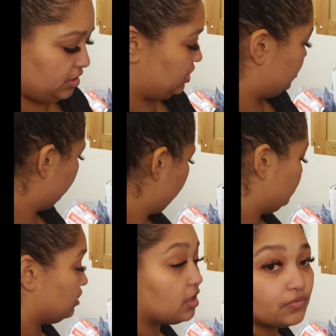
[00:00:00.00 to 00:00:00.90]
in here.
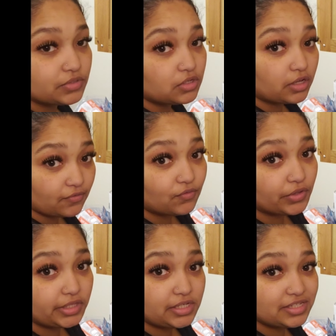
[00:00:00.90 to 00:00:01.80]
I was looking for
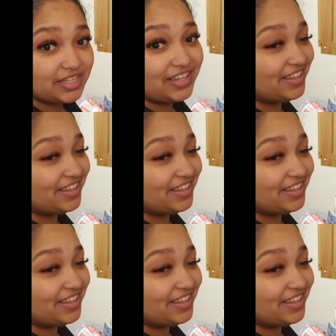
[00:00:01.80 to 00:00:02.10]
these.